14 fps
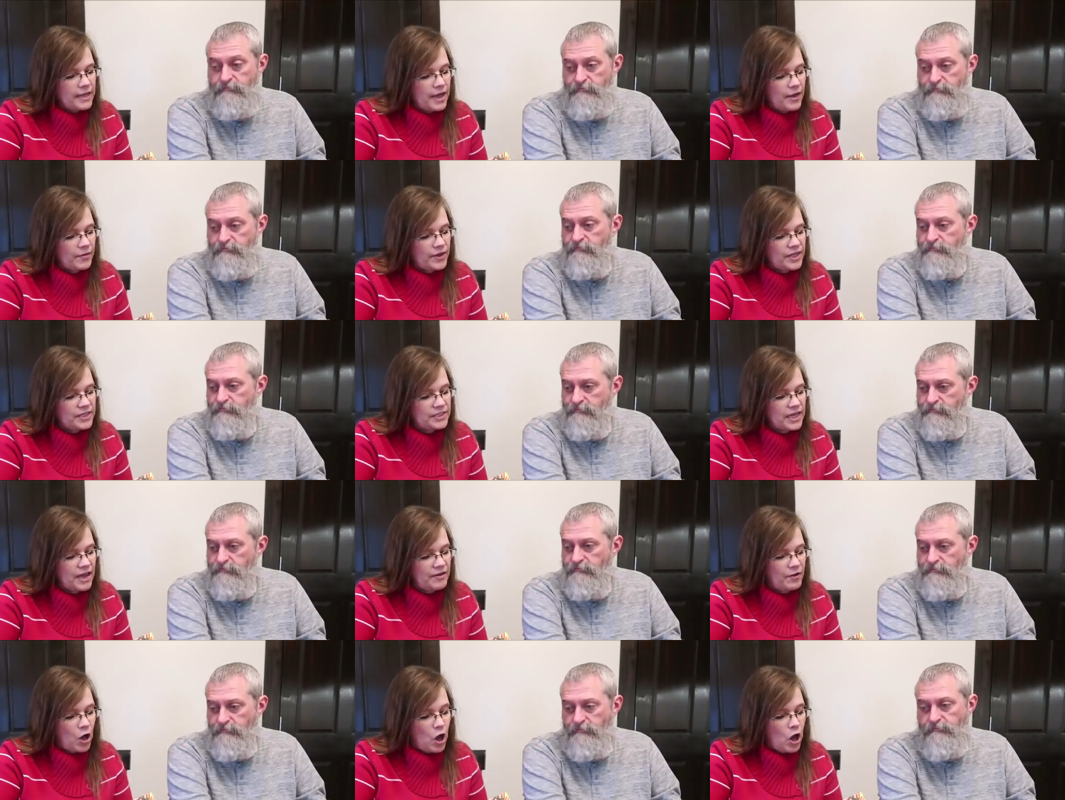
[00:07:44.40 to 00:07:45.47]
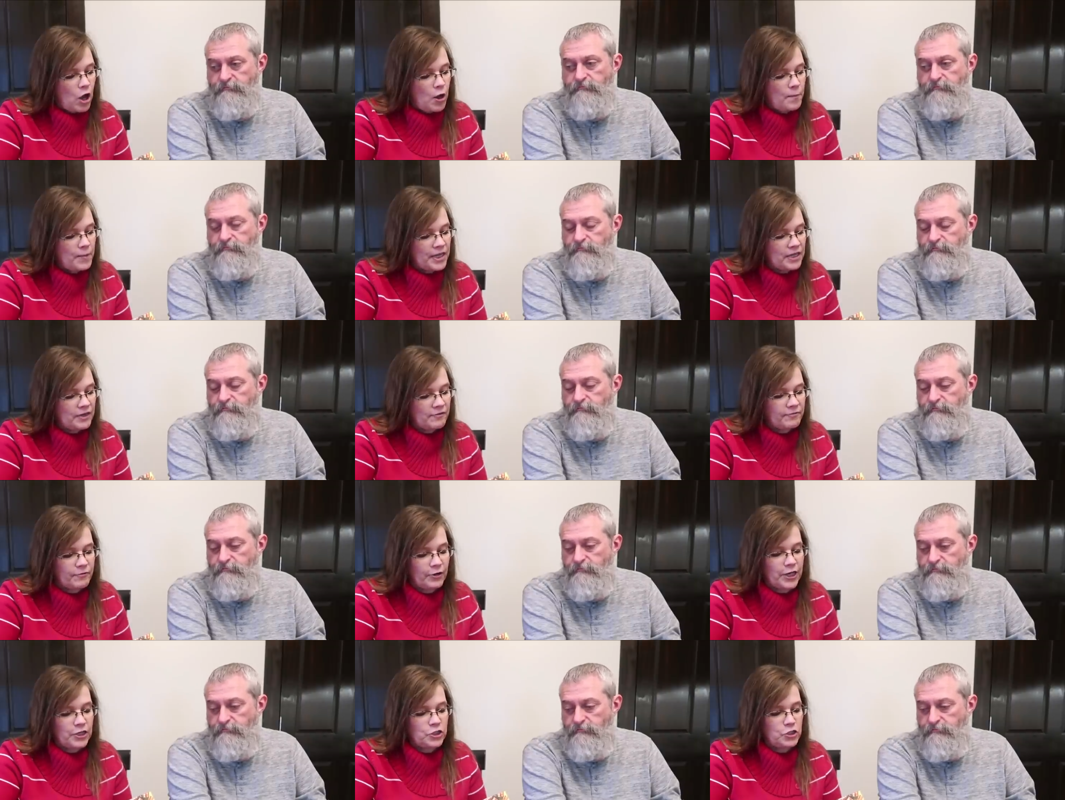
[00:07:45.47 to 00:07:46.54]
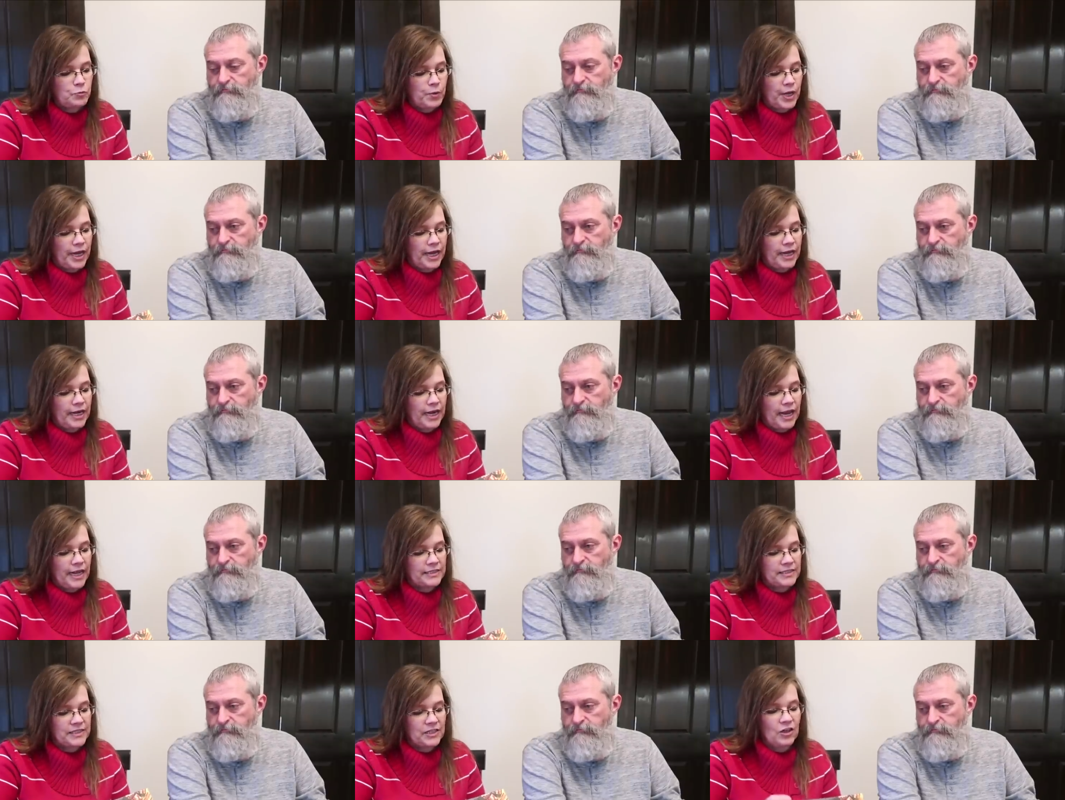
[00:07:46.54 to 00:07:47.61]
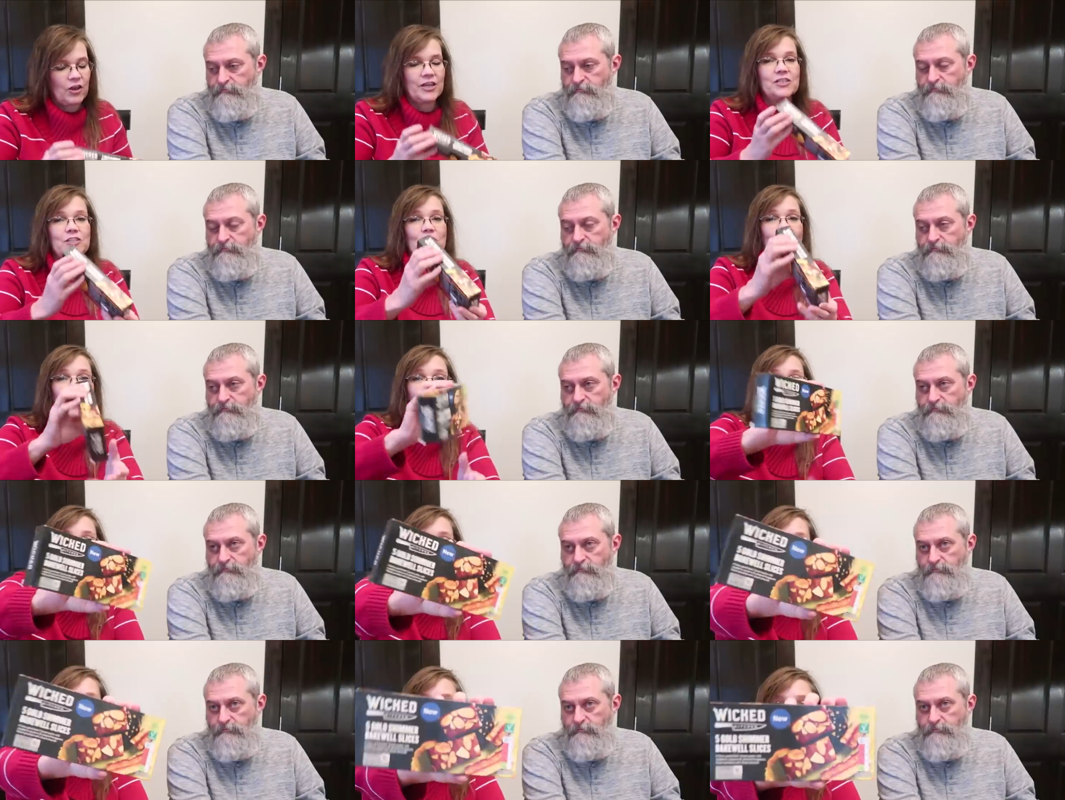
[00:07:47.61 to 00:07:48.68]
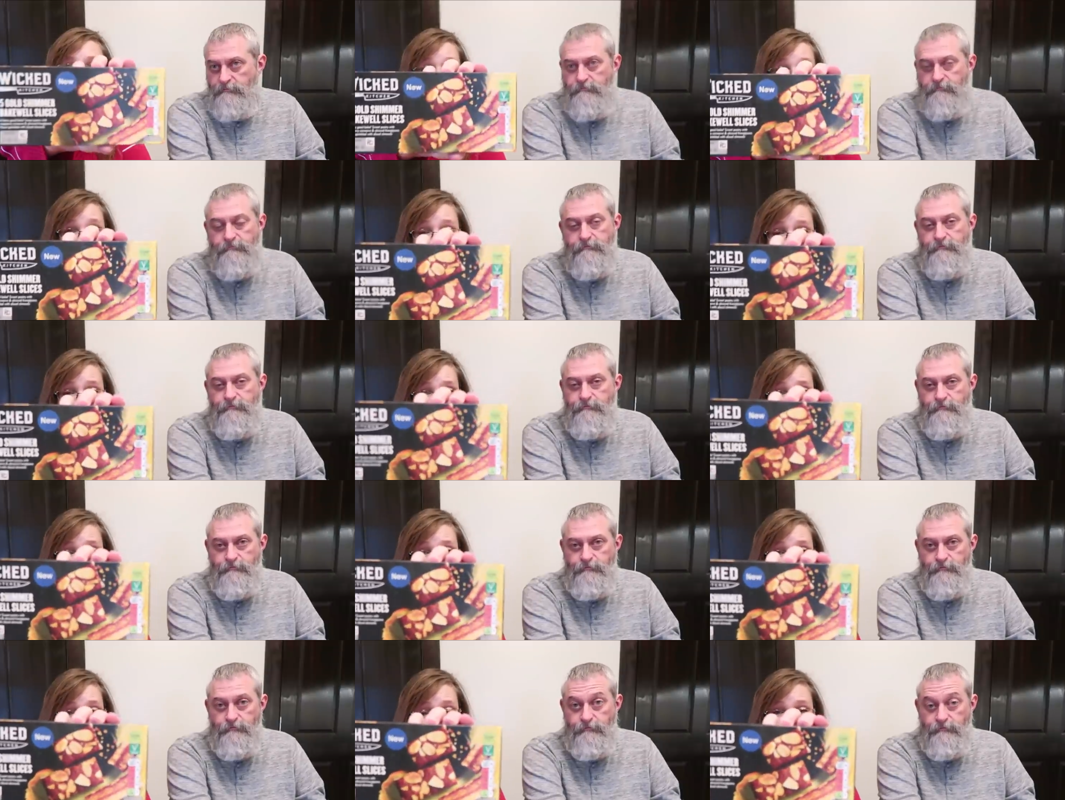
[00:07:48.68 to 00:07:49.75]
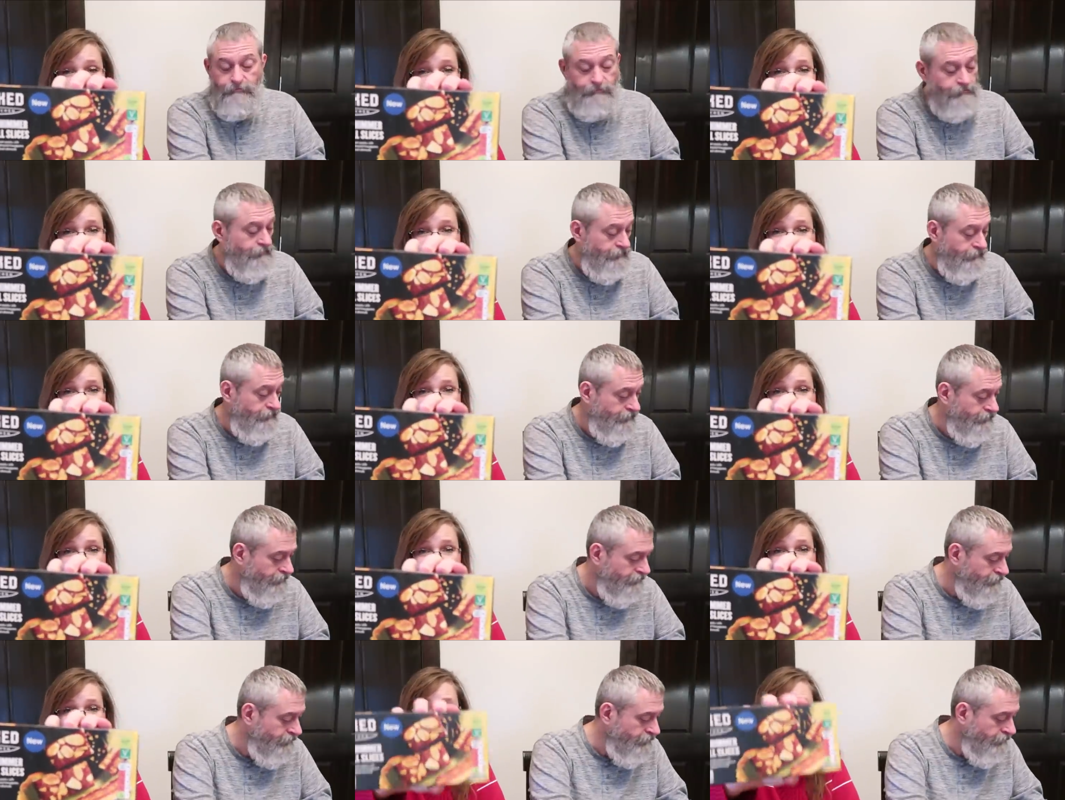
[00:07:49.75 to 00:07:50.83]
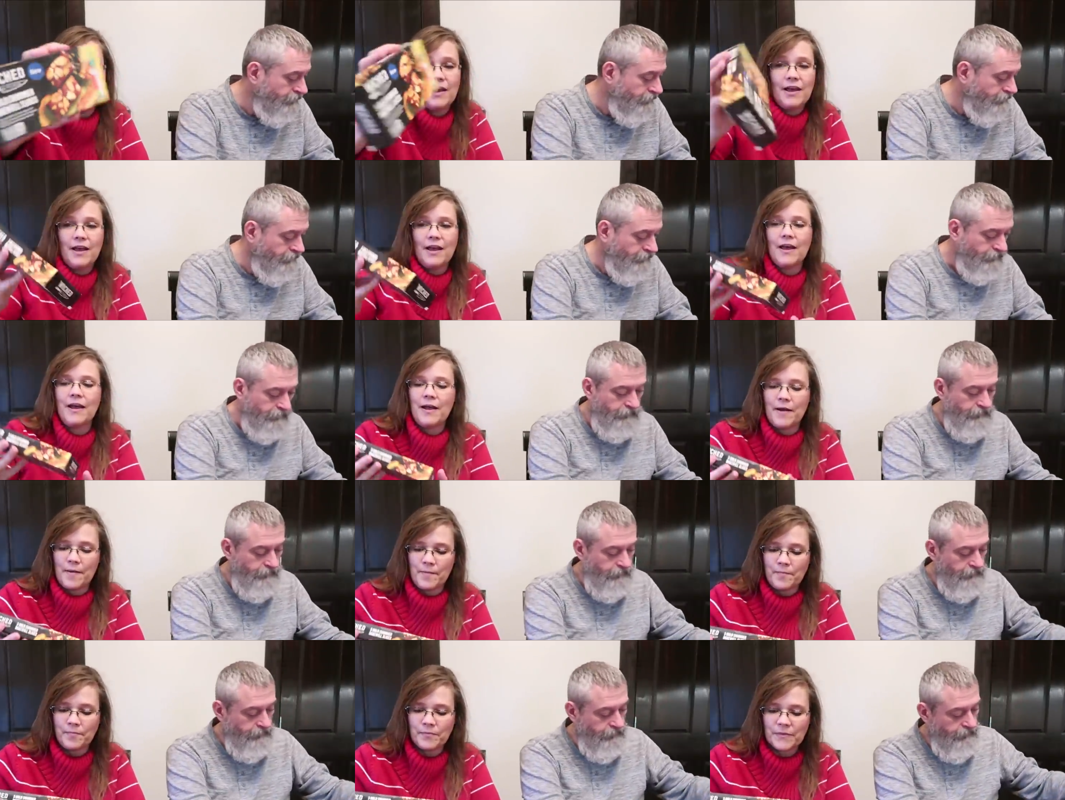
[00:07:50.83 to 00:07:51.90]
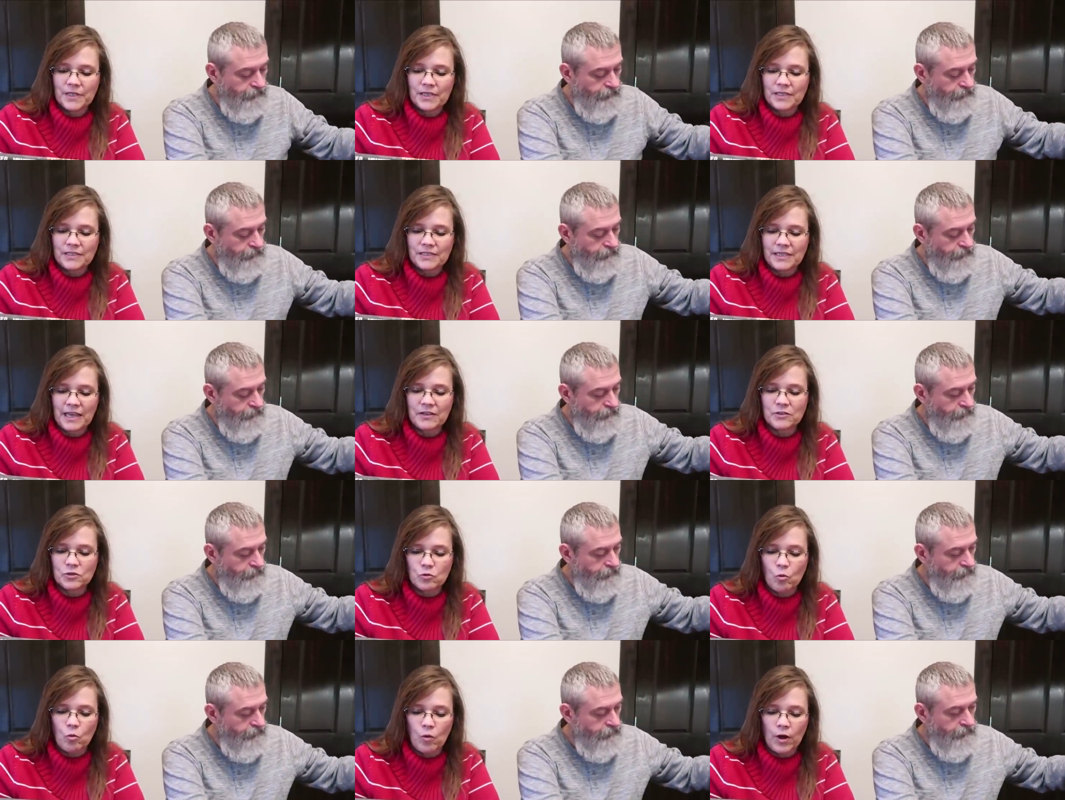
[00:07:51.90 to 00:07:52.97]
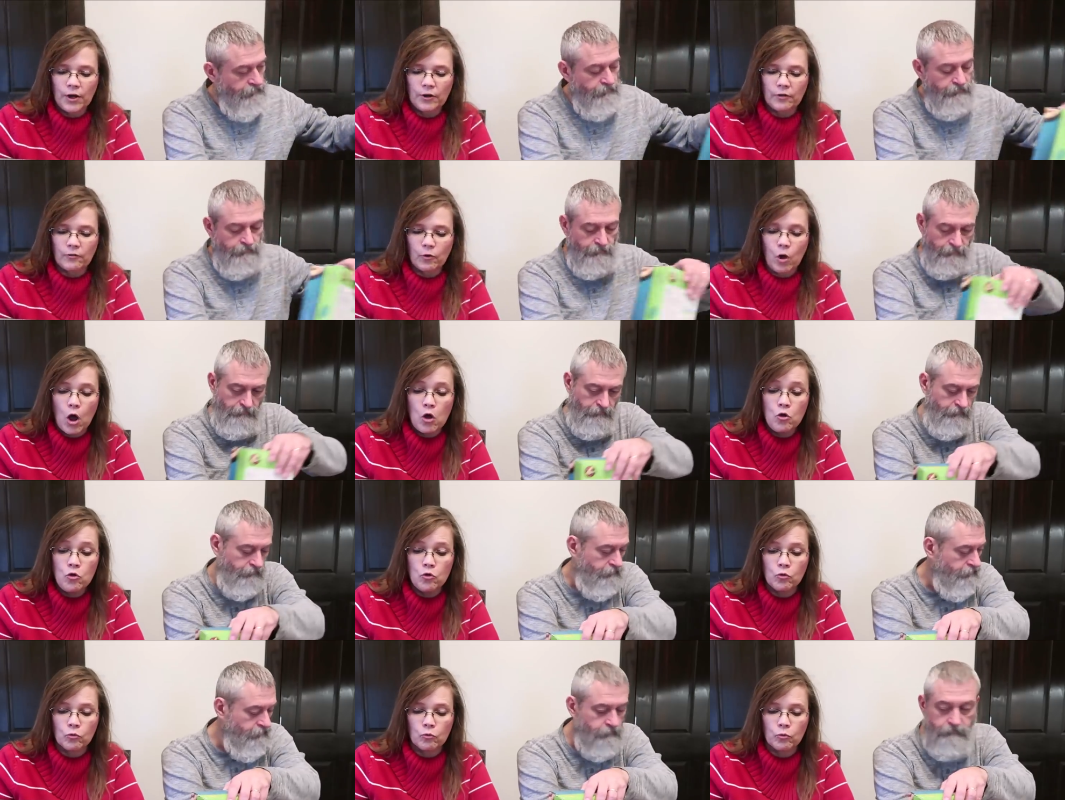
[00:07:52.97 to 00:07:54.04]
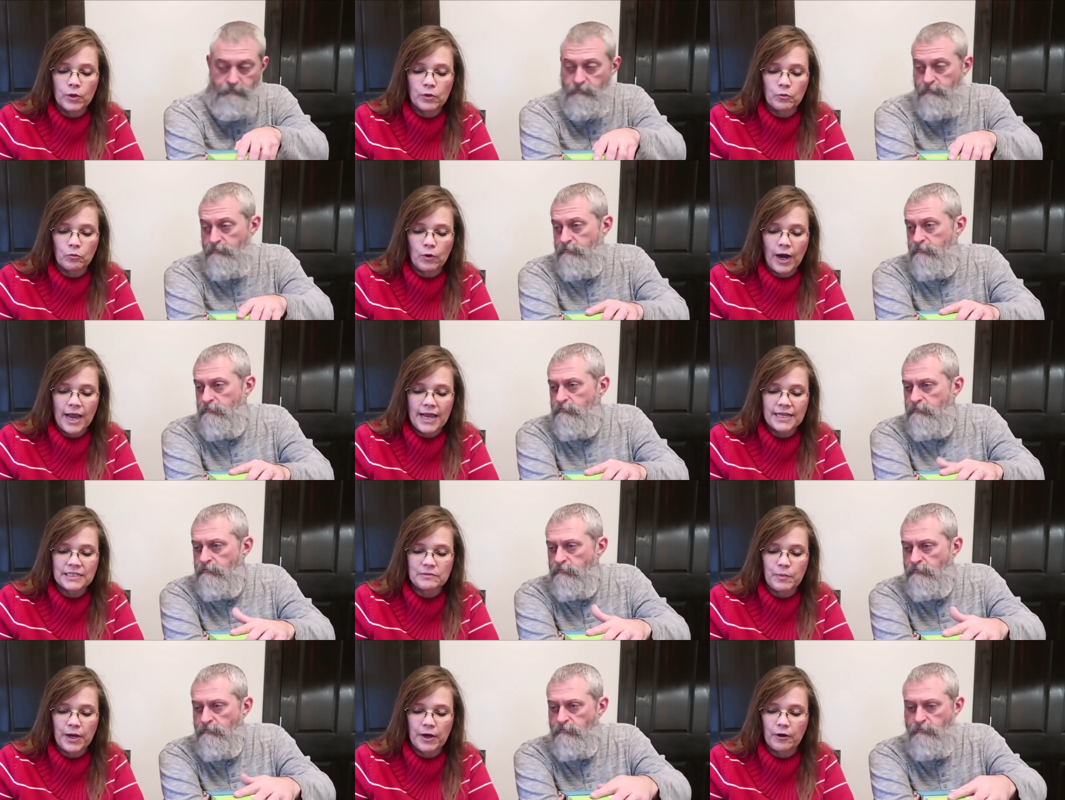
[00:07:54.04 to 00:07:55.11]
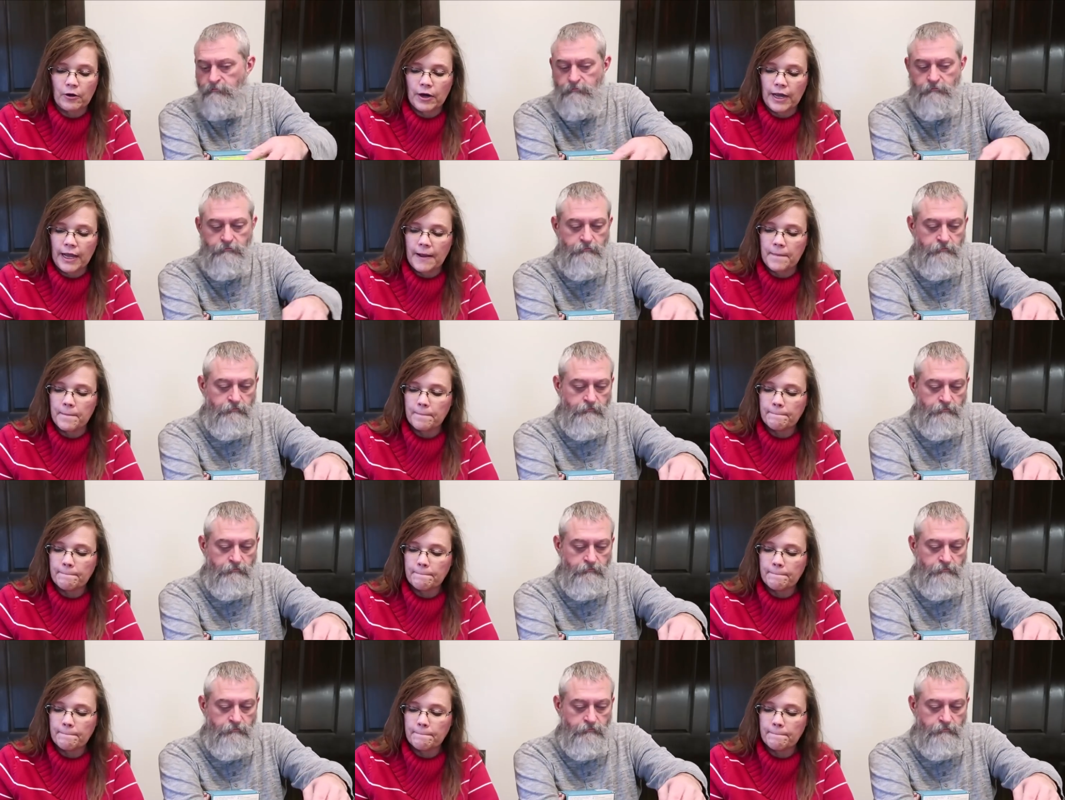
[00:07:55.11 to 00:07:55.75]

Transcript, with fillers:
Speaker 1: Yeah, these have almond frangipan and sliced almonds, which that sounds terrific. Sounds wonderful. Oh, with raspberry.